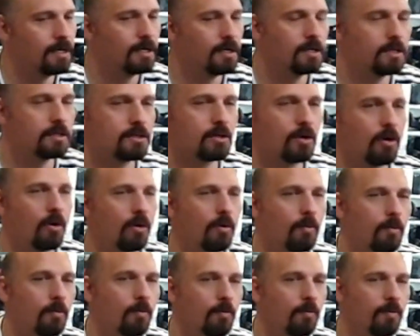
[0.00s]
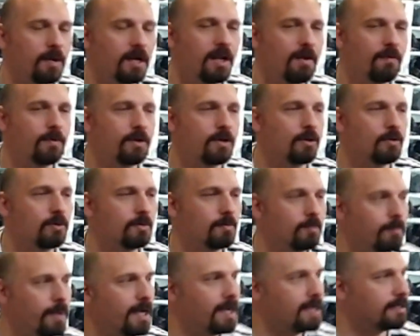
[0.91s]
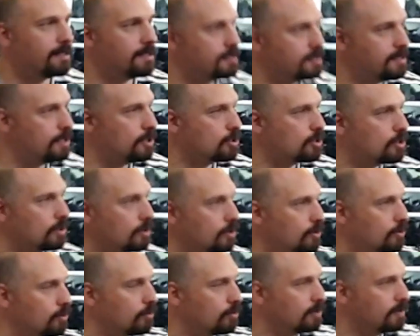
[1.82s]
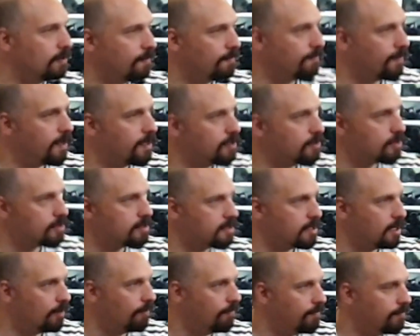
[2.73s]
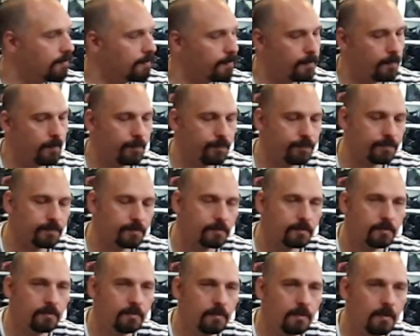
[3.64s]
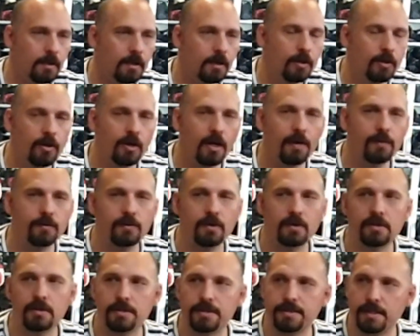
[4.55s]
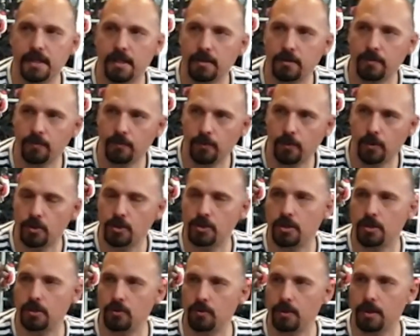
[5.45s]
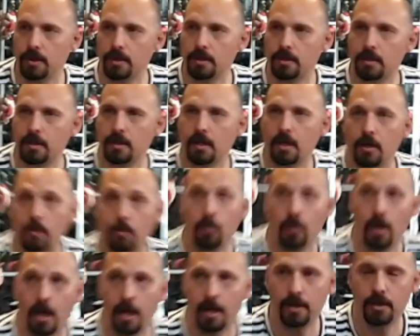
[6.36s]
So, whenever you make a decision to defend yourself, you have to understand what you're doing and why